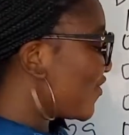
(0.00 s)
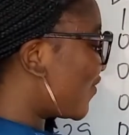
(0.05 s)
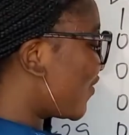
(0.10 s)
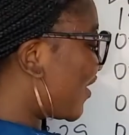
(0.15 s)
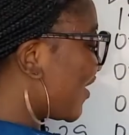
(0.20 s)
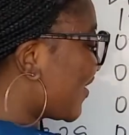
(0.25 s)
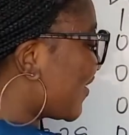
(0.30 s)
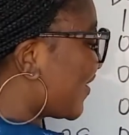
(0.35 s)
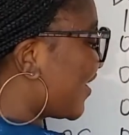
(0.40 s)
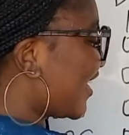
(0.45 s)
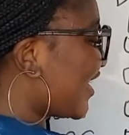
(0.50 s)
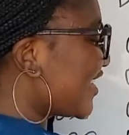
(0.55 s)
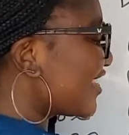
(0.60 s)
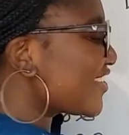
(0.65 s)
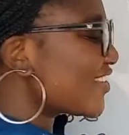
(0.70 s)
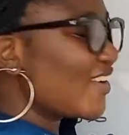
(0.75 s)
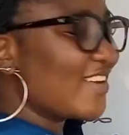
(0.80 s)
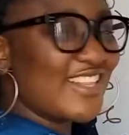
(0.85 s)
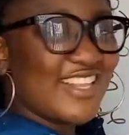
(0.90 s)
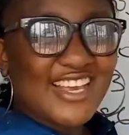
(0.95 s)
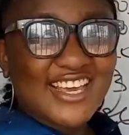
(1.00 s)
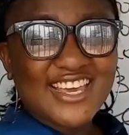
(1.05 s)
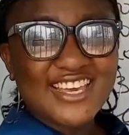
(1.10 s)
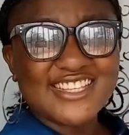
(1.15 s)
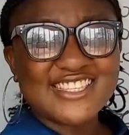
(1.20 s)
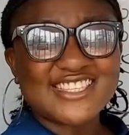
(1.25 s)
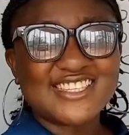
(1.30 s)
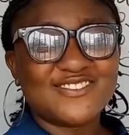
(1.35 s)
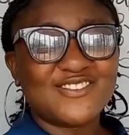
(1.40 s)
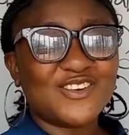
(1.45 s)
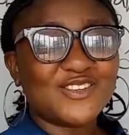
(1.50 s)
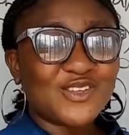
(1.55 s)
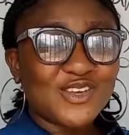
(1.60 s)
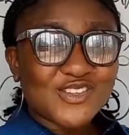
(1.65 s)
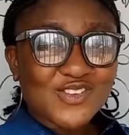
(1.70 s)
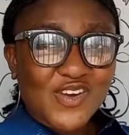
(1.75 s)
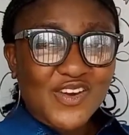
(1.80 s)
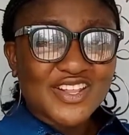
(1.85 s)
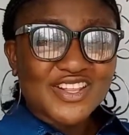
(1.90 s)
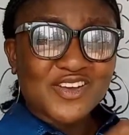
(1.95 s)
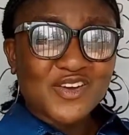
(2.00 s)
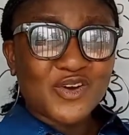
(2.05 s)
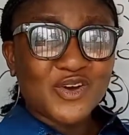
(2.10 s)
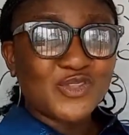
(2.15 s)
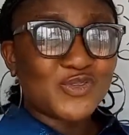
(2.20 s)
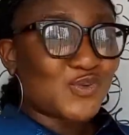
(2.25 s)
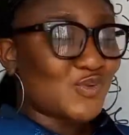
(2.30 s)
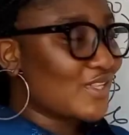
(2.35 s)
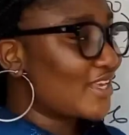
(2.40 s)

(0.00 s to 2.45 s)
100 is not negative, although it's already going to